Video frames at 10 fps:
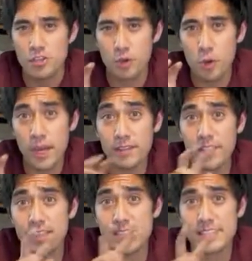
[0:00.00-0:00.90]
So go ahead and
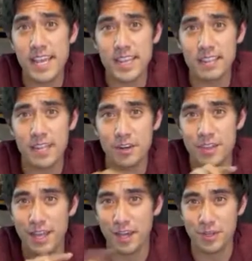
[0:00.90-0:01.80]
take the second letter in
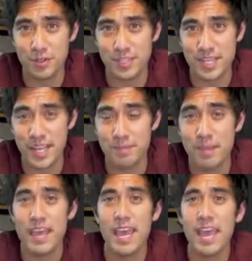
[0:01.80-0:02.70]
that country's
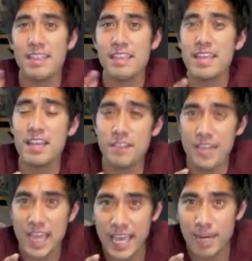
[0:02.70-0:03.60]
name and think of
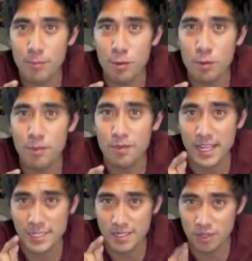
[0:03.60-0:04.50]
an animal
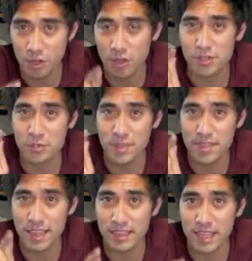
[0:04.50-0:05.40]
that starts with
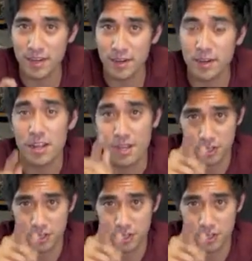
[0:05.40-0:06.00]
that letter.